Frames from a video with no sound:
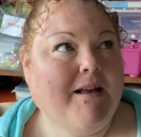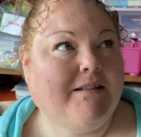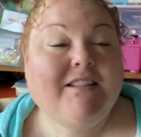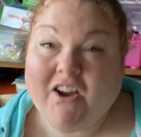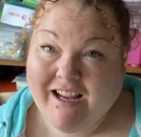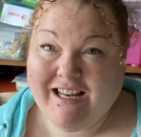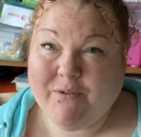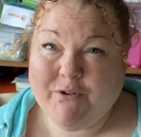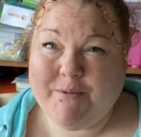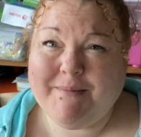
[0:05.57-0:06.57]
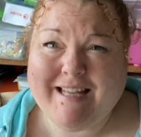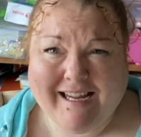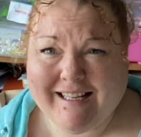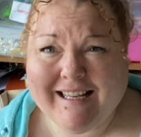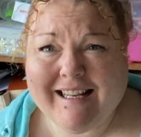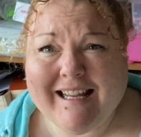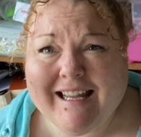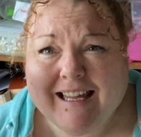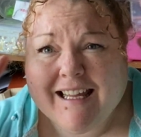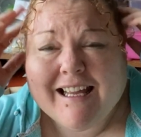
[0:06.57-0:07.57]
dining room,
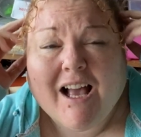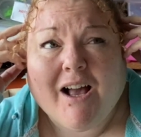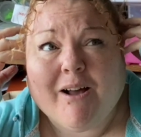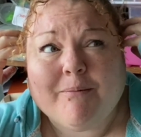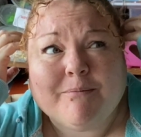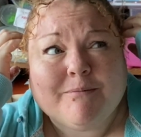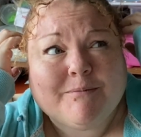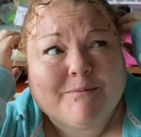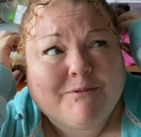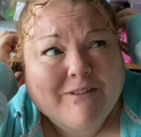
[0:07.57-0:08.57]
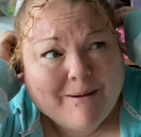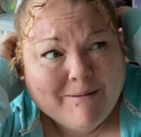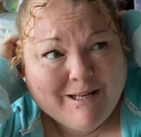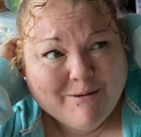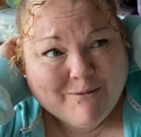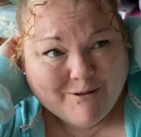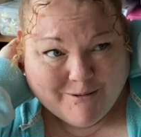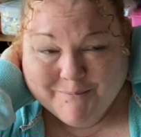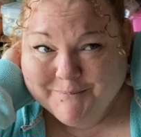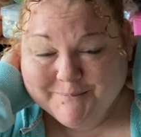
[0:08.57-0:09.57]
technically, come family
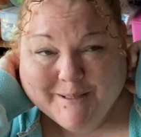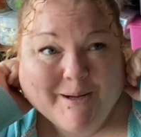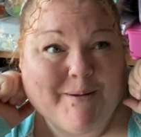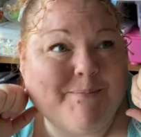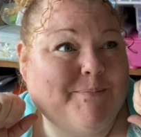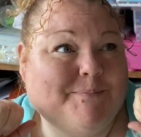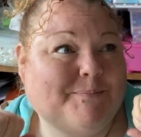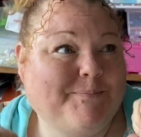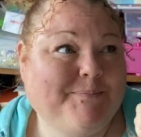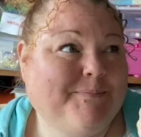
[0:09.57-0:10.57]
room, come